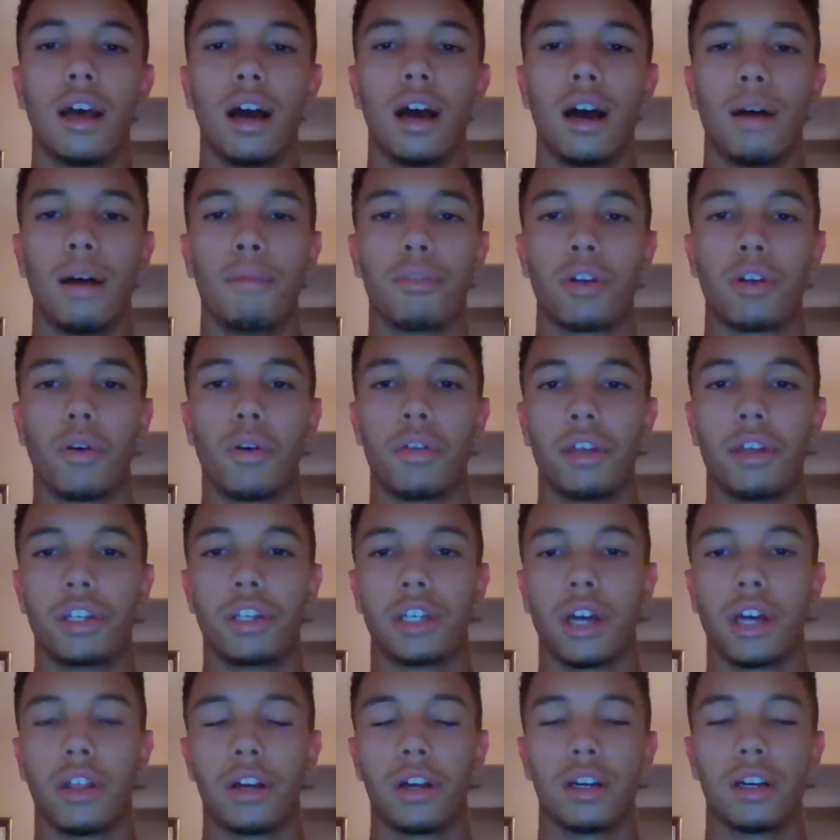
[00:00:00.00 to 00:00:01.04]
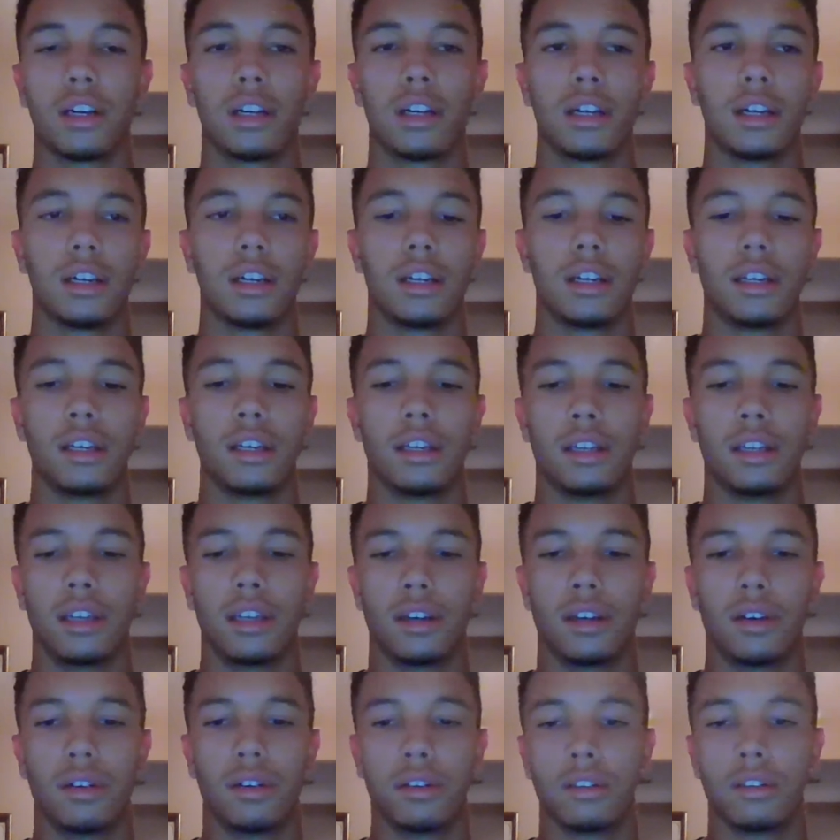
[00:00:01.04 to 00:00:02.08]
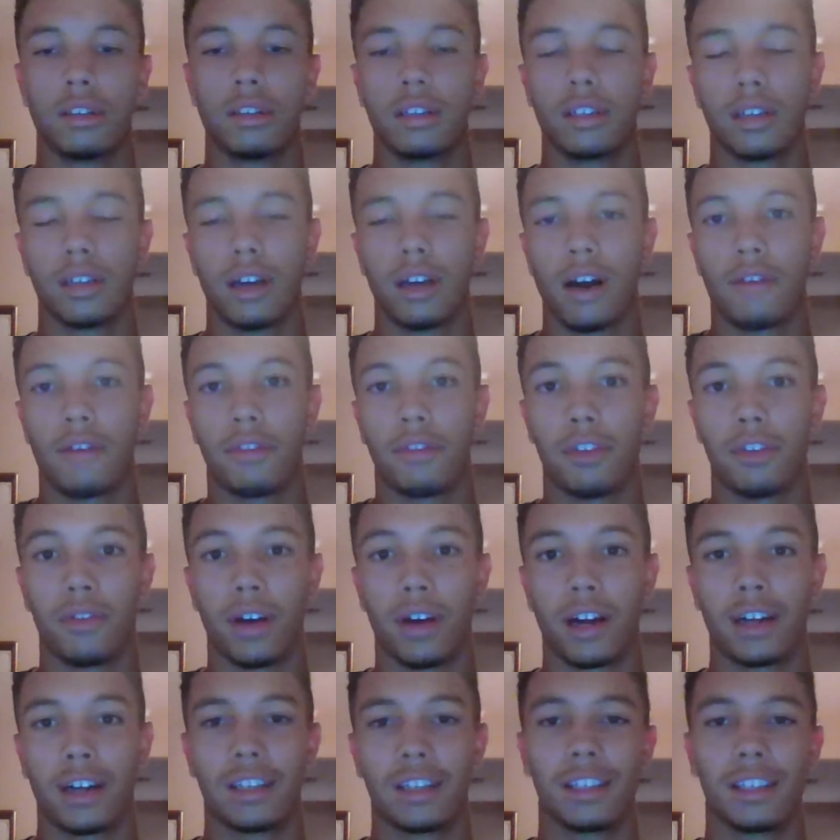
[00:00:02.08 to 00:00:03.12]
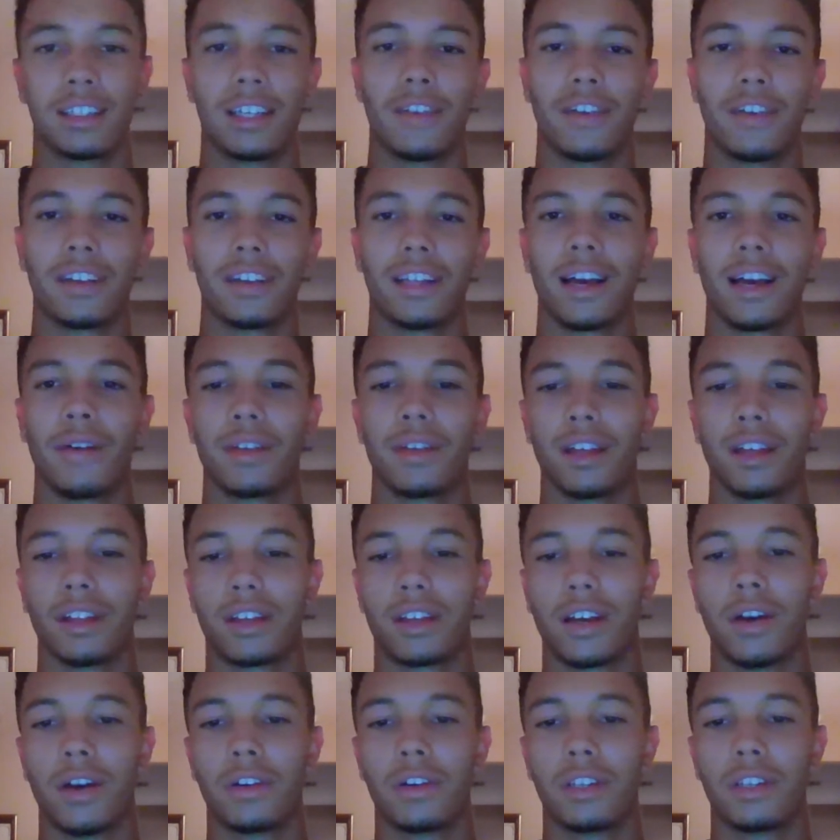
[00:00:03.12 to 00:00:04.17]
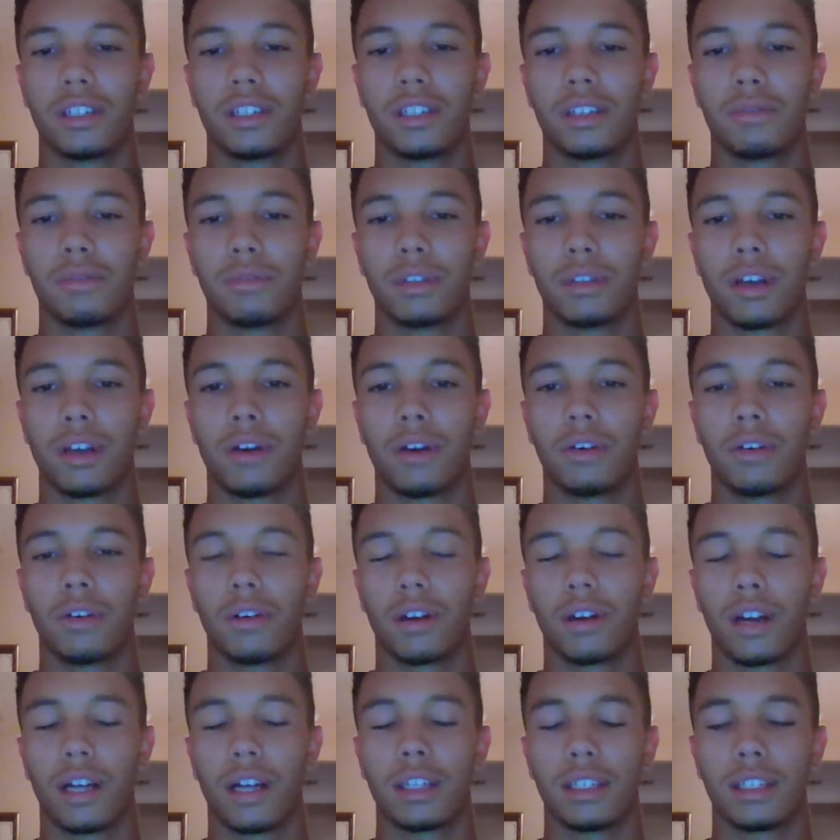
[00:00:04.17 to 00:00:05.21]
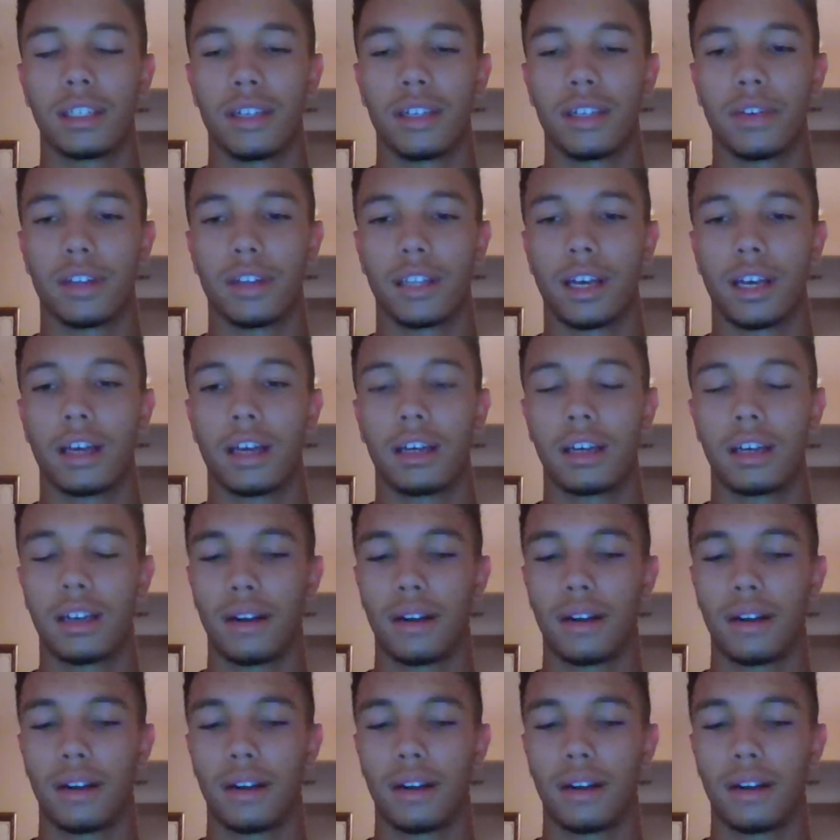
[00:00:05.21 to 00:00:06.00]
um, throw with each other, you know, off the records and stuff like that, with other coaches and without organized and stuff like that.